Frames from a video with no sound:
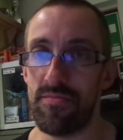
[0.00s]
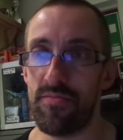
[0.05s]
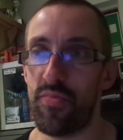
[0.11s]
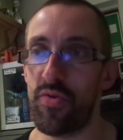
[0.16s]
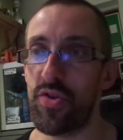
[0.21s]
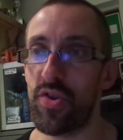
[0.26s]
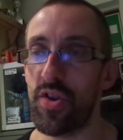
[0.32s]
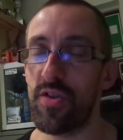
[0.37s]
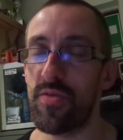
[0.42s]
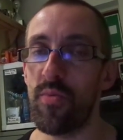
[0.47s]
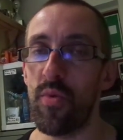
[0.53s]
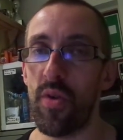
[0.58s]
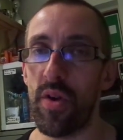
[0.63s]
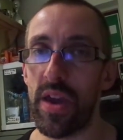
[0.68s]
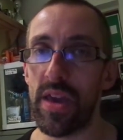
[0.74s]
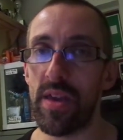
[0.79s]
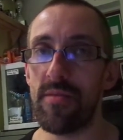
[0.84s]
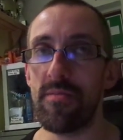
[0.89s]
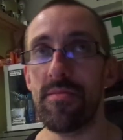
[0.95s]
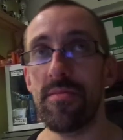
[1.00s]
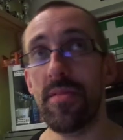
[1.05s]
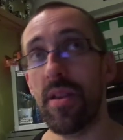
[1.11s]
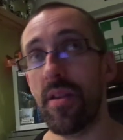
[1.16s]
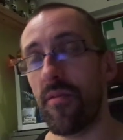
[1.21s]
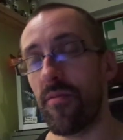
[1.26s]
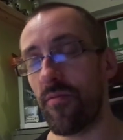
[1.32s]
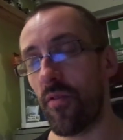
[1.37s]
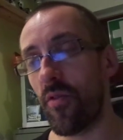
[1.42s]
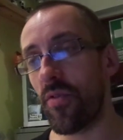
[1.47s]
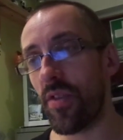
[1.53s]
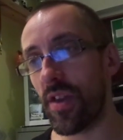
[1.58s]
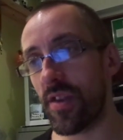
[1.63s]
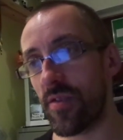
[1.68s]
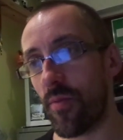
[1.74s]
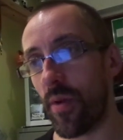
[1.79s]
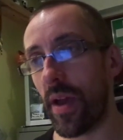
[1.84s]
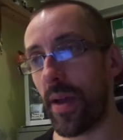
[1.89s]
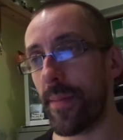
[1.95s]
produce more heat, and therefore they
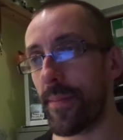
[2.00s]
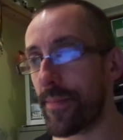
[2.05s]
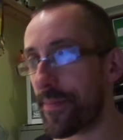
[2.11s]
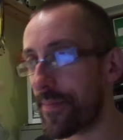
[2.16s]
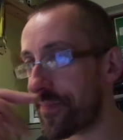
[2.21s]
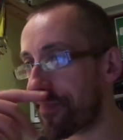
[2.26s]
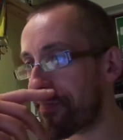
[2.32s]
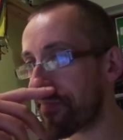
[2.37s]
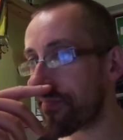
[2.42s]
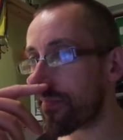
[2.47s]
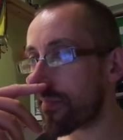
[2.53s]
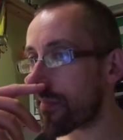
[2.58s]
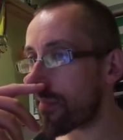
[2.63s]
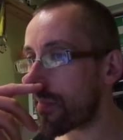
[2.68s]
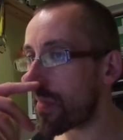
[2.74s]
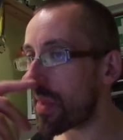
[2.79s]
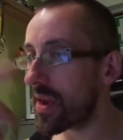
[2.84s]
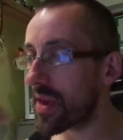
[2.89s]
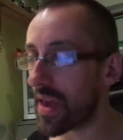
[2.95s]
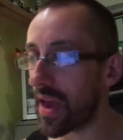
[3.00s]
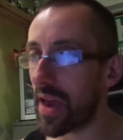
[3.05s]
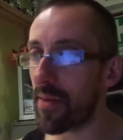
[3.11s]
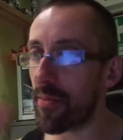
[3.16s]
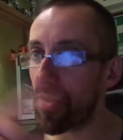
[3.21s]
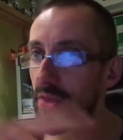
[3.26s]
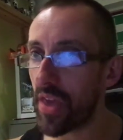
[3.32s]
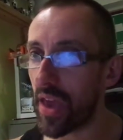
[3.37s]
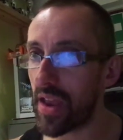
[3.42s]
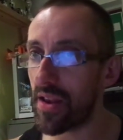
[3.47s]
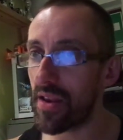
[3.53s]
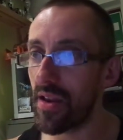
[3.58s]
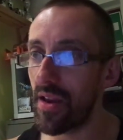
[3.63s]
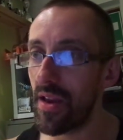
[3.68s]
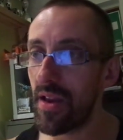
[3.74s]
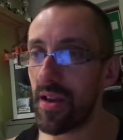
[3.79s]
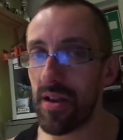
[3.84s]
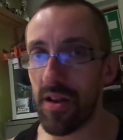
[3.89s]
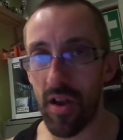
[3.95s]
sweat. Okay, but then,
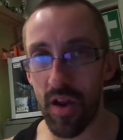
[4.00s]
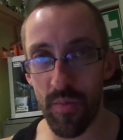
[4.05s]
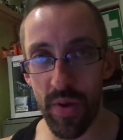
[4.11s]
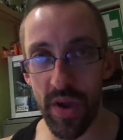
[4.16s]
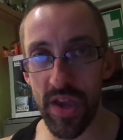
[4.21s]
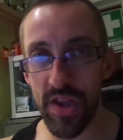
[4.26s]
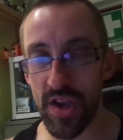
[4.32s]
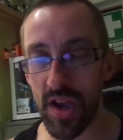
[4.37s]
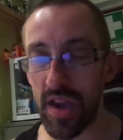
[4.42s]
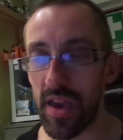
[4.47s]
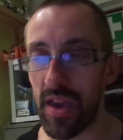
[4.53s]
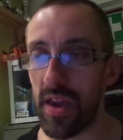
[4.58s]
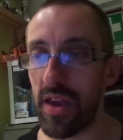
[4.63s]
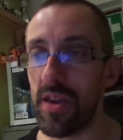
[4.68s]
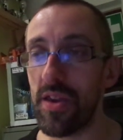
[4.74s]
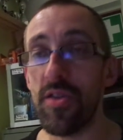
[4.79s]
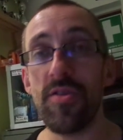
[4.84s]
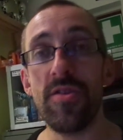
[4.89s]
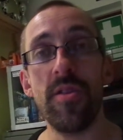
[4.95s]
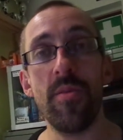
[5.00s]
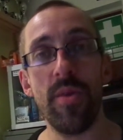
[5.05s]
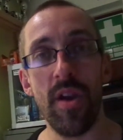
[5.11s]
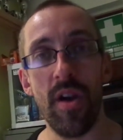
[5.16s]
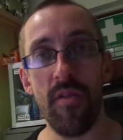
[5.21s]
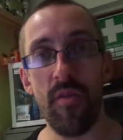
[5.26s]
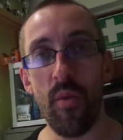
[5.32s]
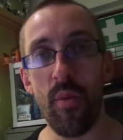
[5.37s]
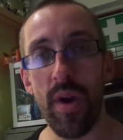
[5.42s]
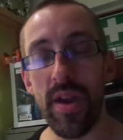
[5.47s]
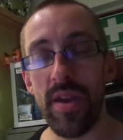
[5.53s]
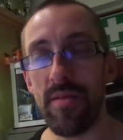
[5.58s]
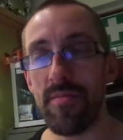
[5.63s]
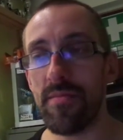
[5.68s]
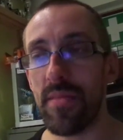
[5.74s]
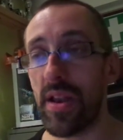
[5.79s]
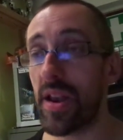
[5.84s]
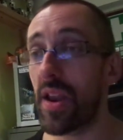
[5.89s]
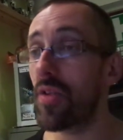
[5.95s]
like PJ here, used to be overweight,
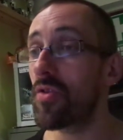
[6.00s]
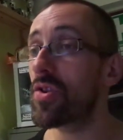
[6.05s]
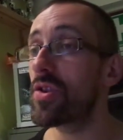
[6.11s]
and now